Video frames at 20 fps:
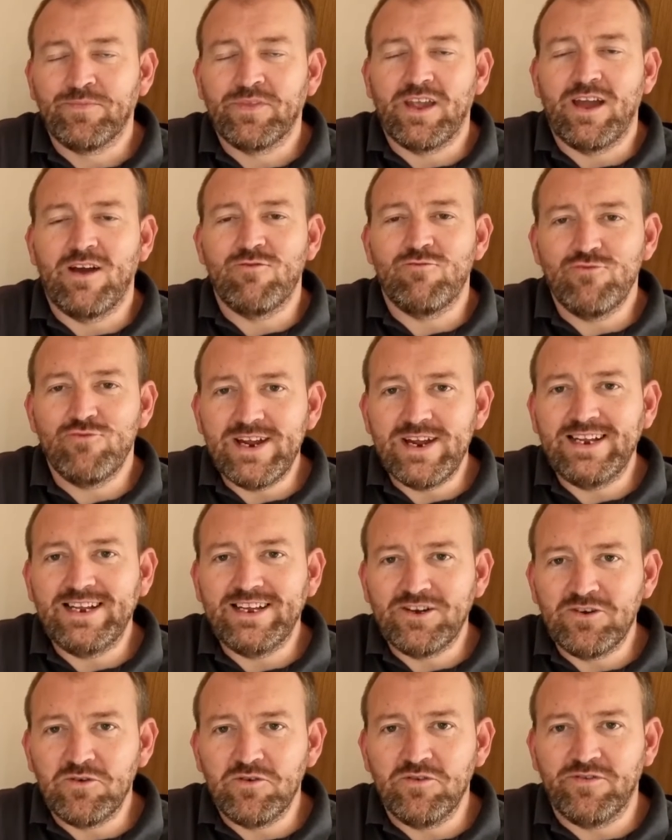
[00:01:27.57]
A really
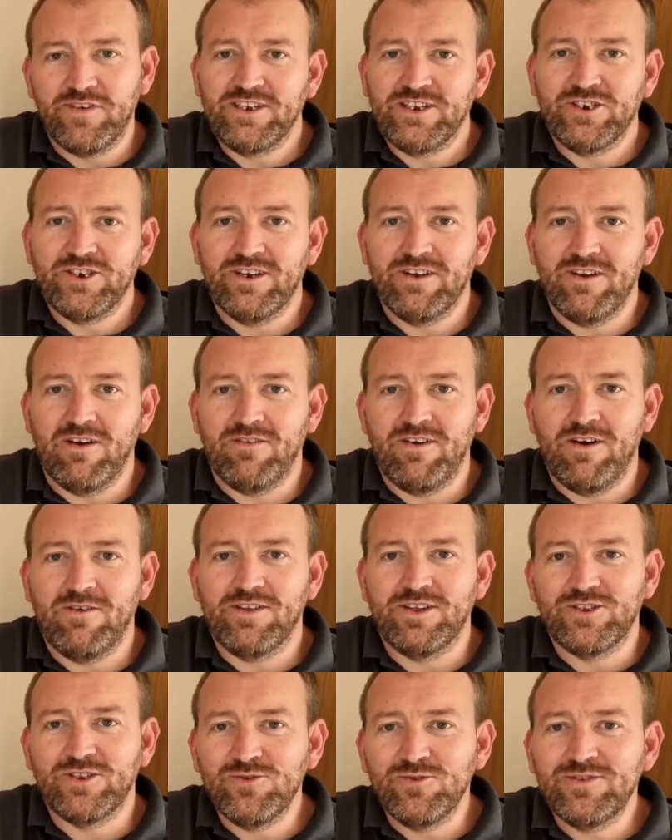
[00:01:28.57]
cool feature of how
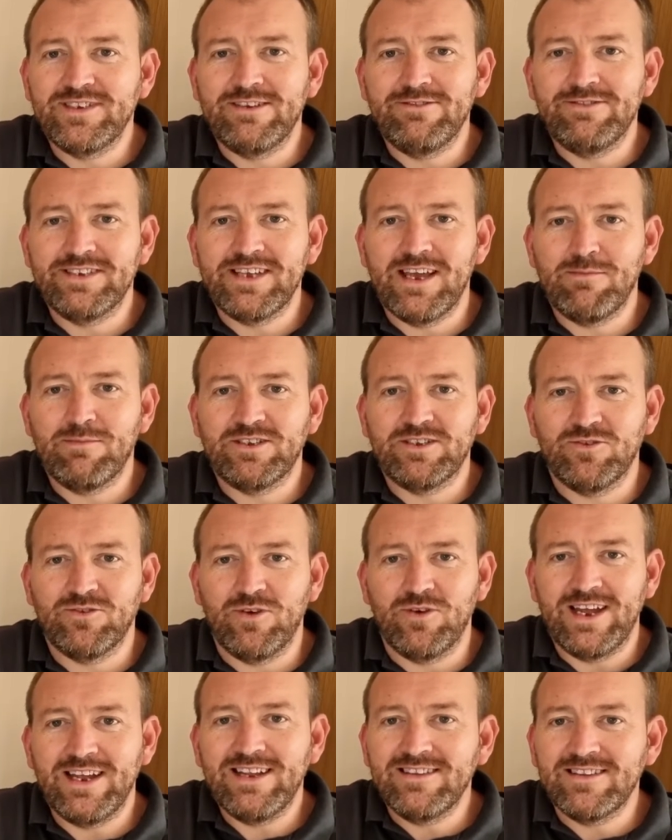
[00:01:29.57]
the 2 Series
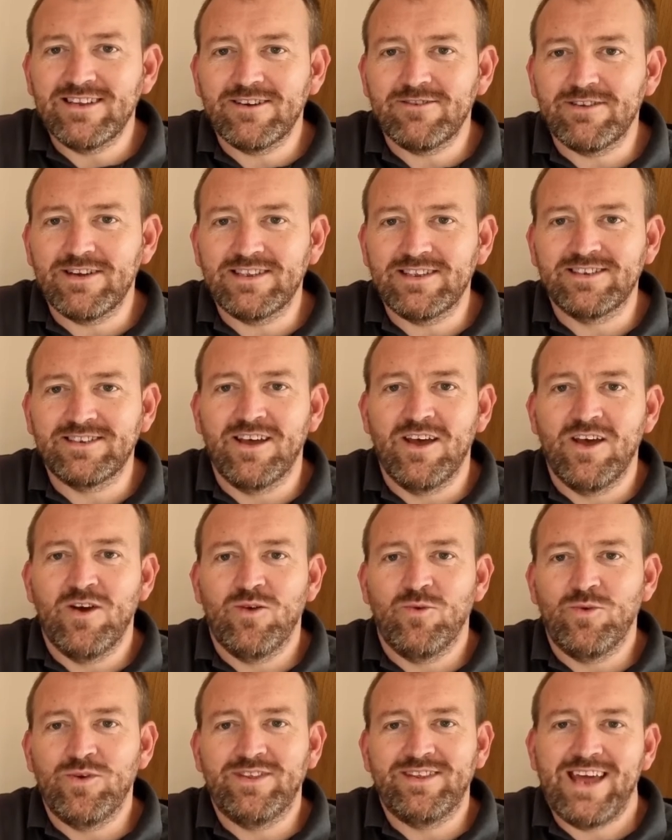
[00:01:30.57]
MSO integrates
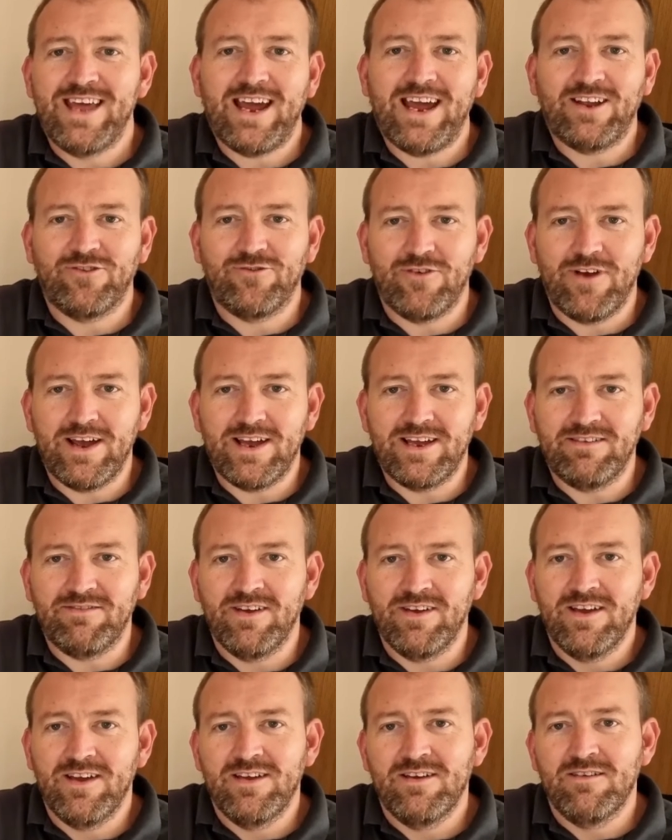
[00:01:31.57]
with TekDrive
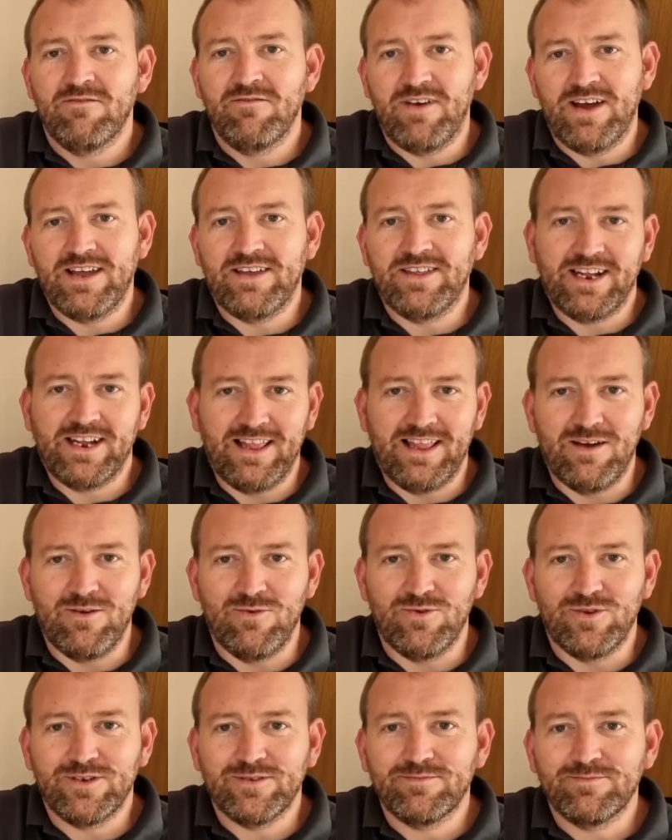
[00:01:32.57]
via the cloud.